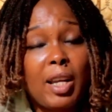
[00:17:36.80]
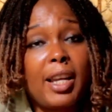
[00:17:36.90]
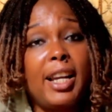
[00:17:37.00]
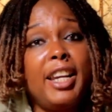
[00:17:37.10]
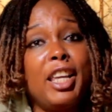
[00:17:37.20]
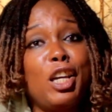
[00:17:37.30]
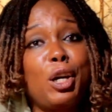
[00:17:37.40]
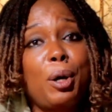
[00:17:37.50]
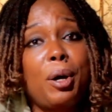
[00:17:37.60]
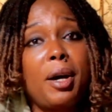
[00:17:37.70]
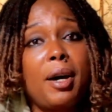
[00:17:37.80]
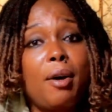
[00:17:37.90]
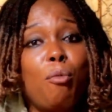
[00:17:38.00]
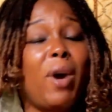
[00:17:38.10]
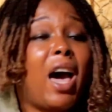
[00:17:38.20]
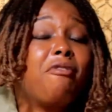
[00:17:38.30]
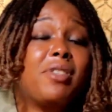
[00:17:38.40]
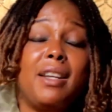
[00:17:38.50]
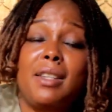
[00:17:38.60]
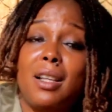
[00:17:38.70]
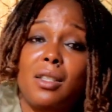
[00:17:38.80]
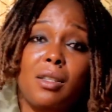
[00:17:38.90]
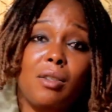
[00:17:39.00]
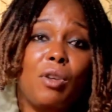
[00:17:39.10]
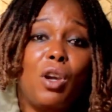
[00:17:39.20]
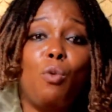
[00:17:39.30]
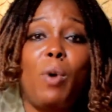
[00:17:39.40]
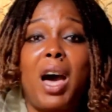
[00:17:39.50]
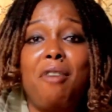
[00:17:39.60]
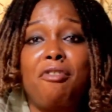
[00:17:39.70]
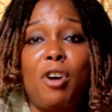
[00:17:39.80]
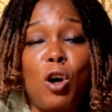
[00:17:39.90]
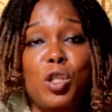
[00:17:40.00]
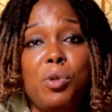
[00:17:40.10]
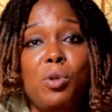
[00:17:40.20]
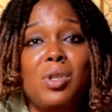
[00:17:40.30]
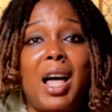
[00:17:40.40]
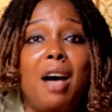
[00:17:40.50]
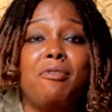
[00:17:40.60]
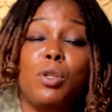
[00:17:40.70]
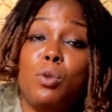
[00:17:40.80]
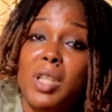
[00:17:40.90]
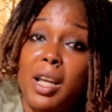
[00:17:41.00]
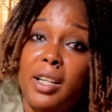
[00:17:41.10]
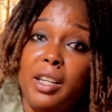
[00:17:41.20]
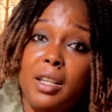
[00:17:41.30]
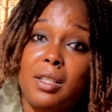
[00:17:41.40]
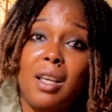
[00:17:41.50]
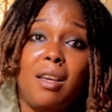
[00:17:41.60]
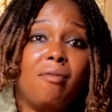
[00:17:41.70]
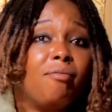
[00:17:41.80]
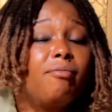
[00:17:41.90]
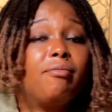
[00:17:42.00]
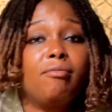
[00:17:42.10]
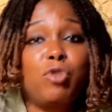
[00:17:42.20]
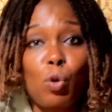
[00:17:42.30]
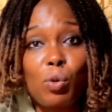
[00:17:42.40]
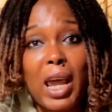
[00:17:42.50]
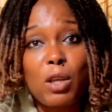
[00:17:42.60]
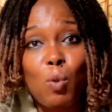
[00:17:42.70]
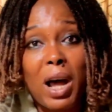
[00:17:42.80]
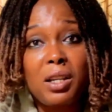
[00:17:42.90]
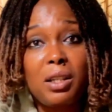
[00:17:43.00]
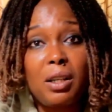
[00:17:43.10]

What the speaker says: the clinic. We have centers, we have hospitals that have sickle cell clinics. So there is one